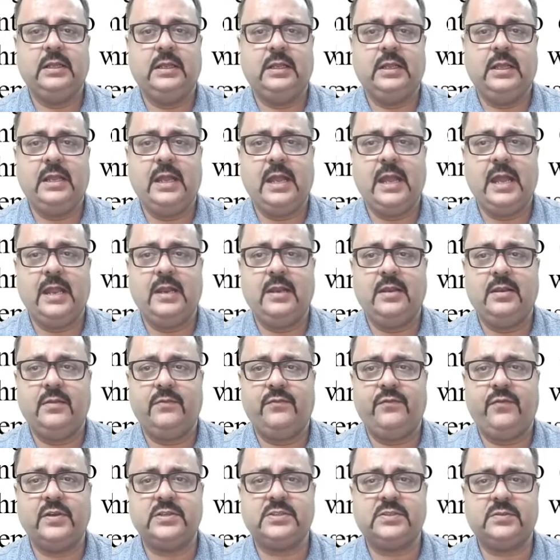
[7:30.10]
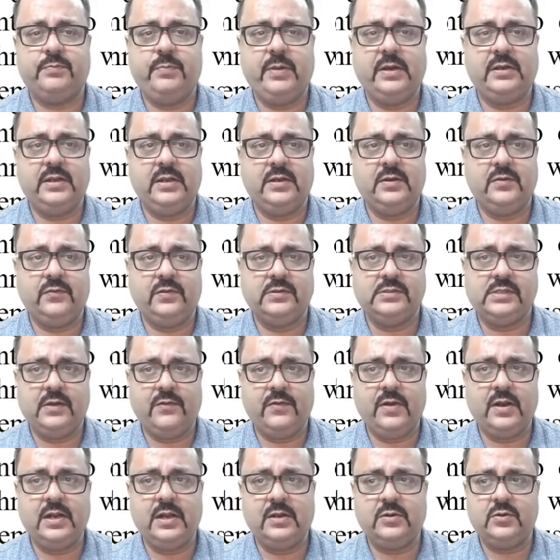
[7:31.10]
and the first patent was
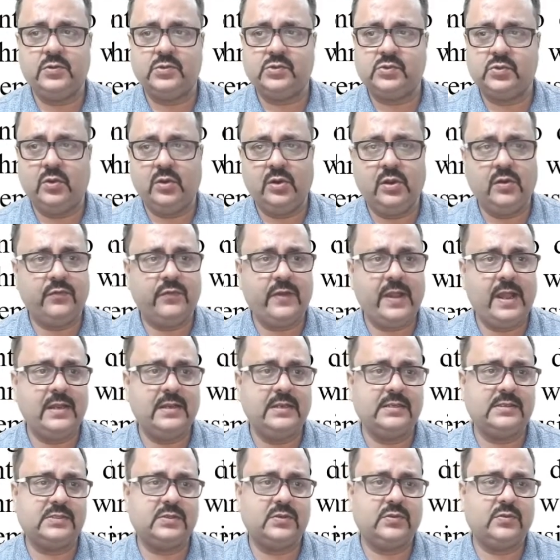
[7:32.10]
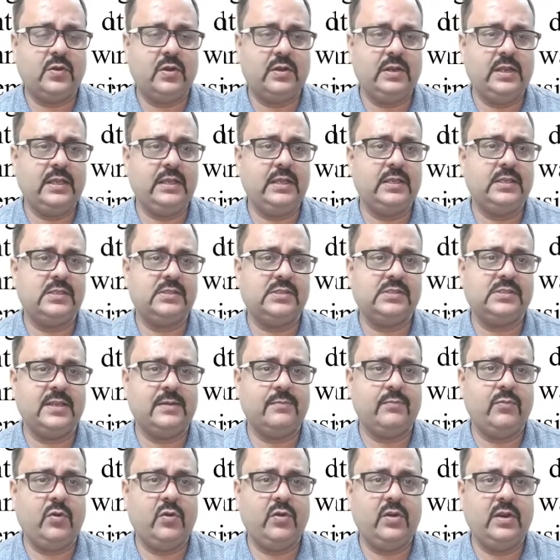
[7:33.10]
awarded to Soloff and his colleague
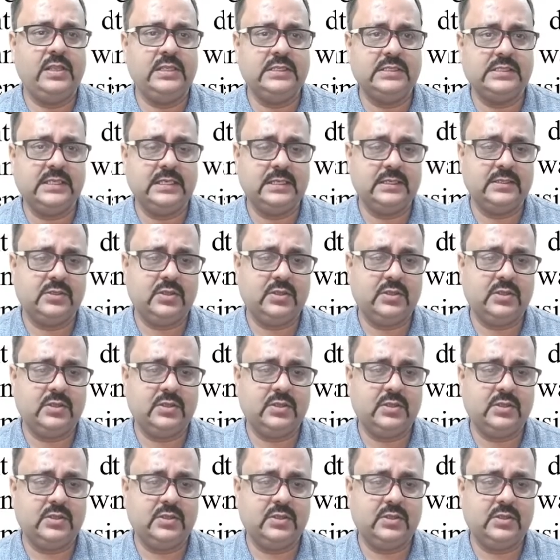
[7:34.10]
Seymour Lindsay.